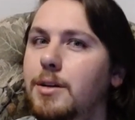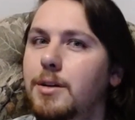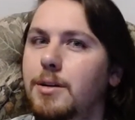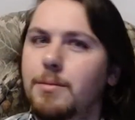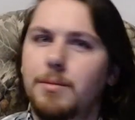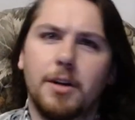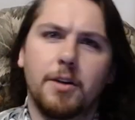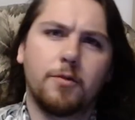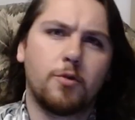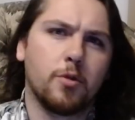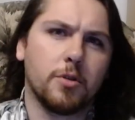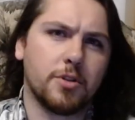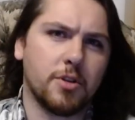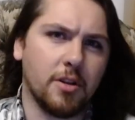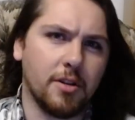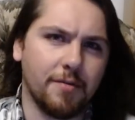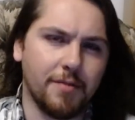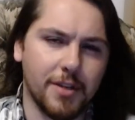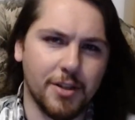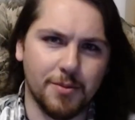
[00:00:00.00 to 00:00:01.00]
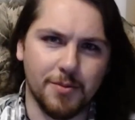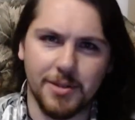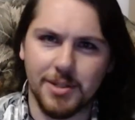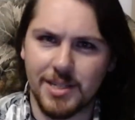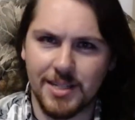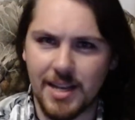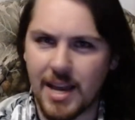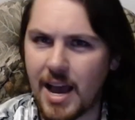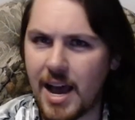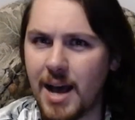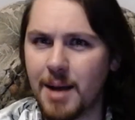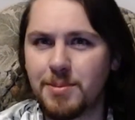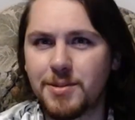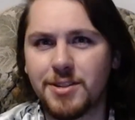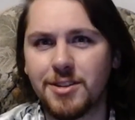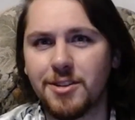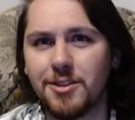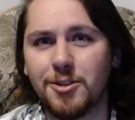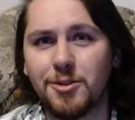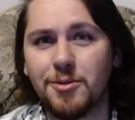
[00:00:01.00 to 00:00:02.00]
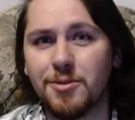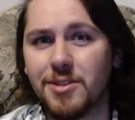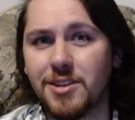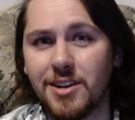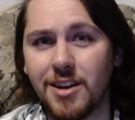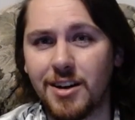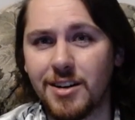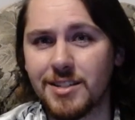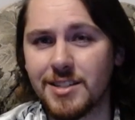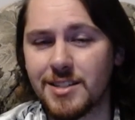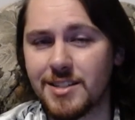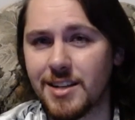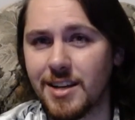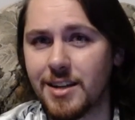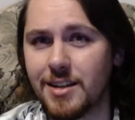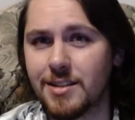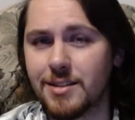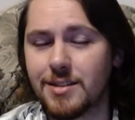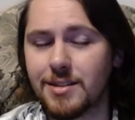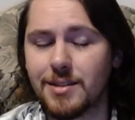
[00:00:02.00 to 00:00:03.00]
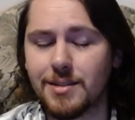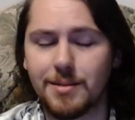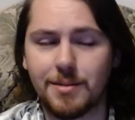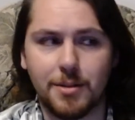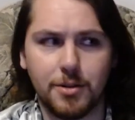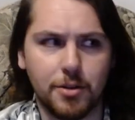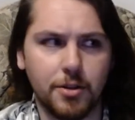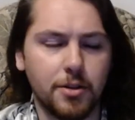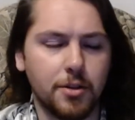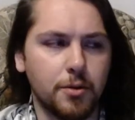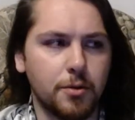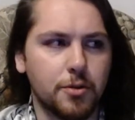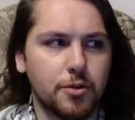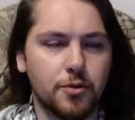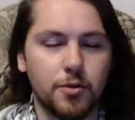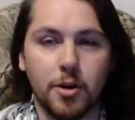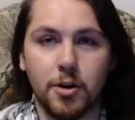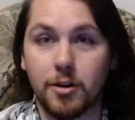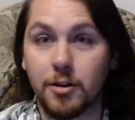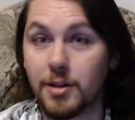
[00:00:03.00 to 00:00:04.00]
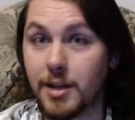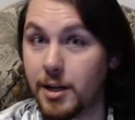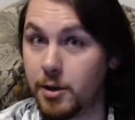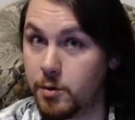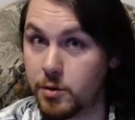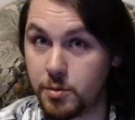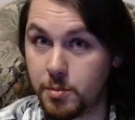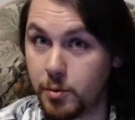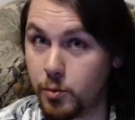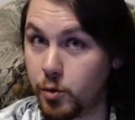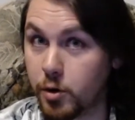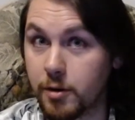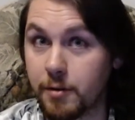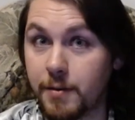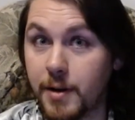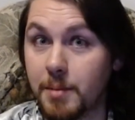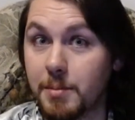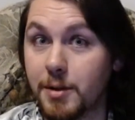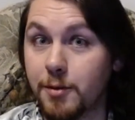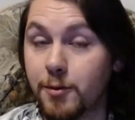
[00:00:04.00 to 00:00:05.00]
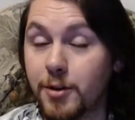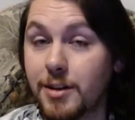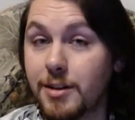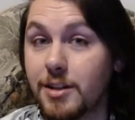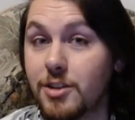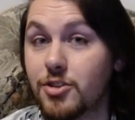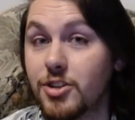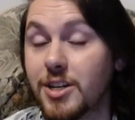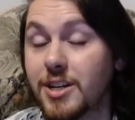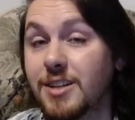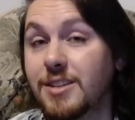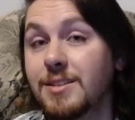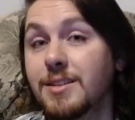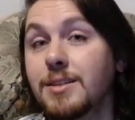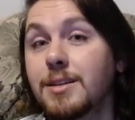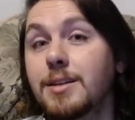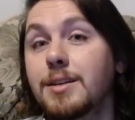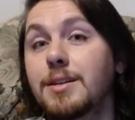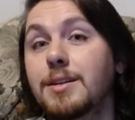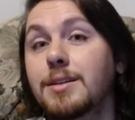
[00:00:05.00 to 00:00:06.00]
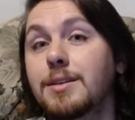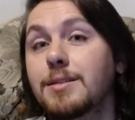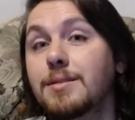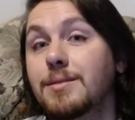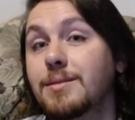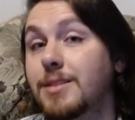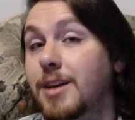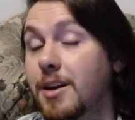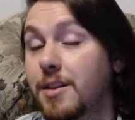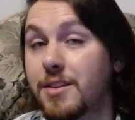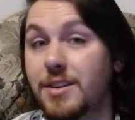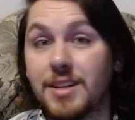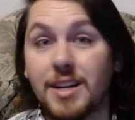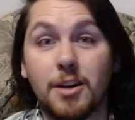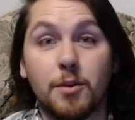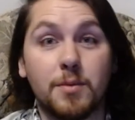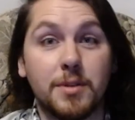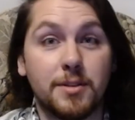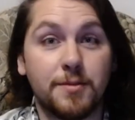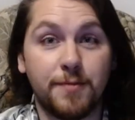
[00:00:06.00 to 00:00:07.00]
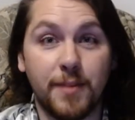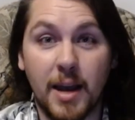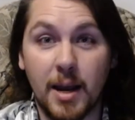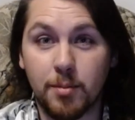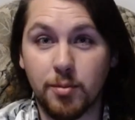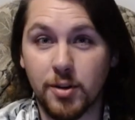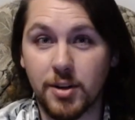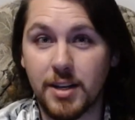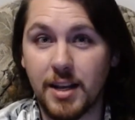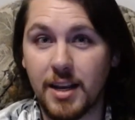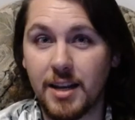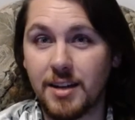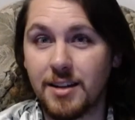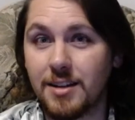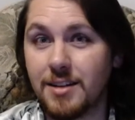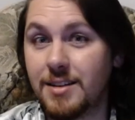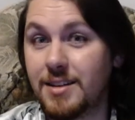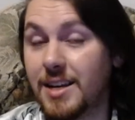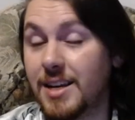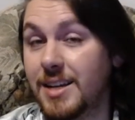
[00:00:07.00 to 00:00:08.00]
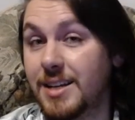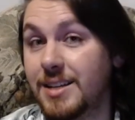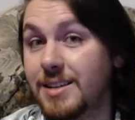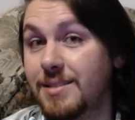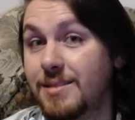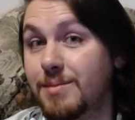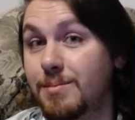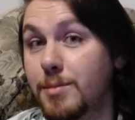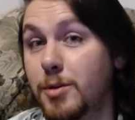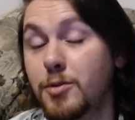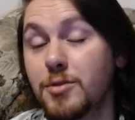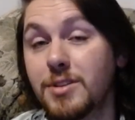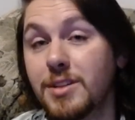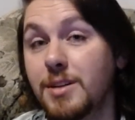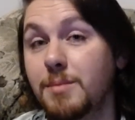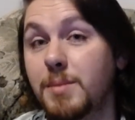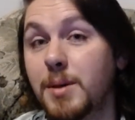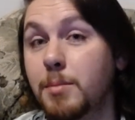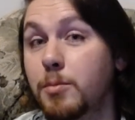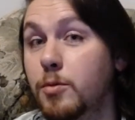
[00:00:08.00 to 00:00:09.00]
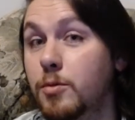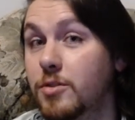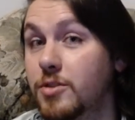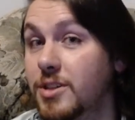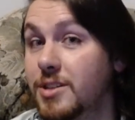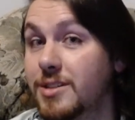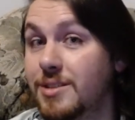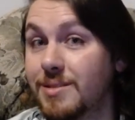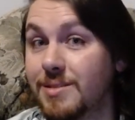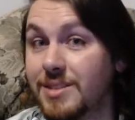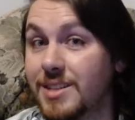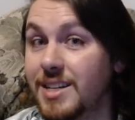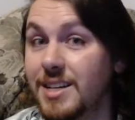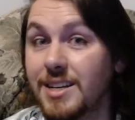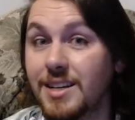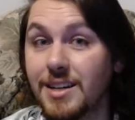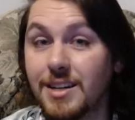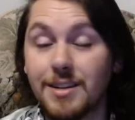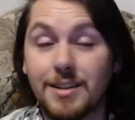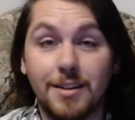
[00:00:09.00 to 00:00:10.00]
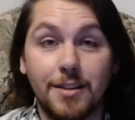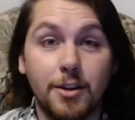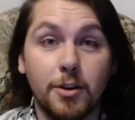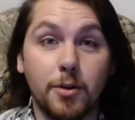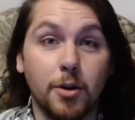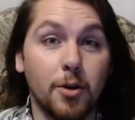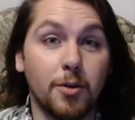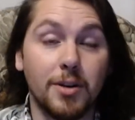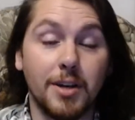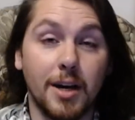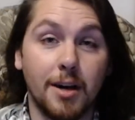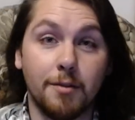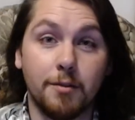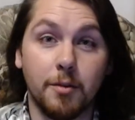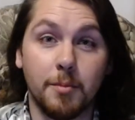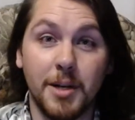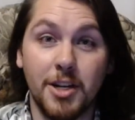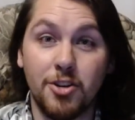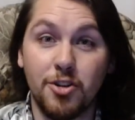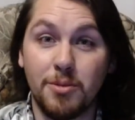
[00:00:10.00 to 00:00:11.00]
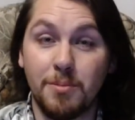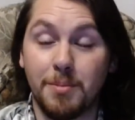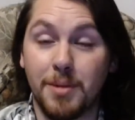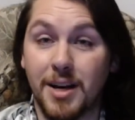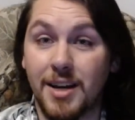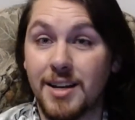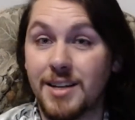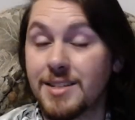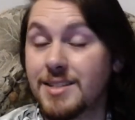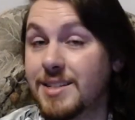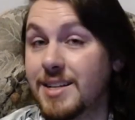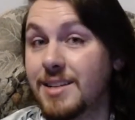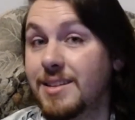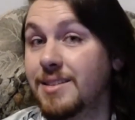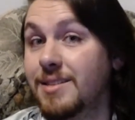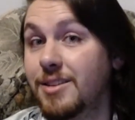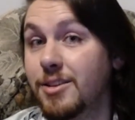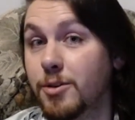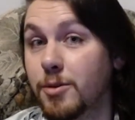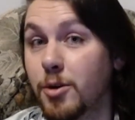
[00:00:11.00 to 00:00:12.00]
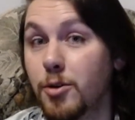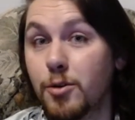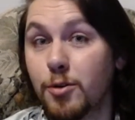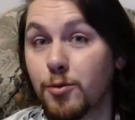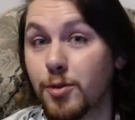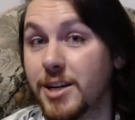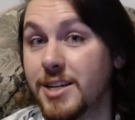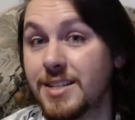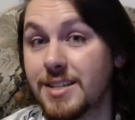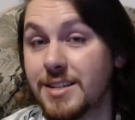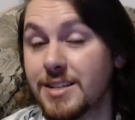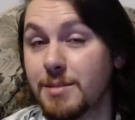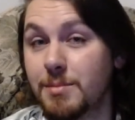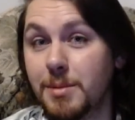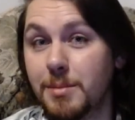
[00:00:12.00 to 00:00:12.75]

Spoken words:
Now, of course, all of this was absolute nonsense. I could use stronger language, but we're a family-friendly channel. A lot of the data was fabricated, and mostly people were just leaning into their own confirmation bias and their own racism and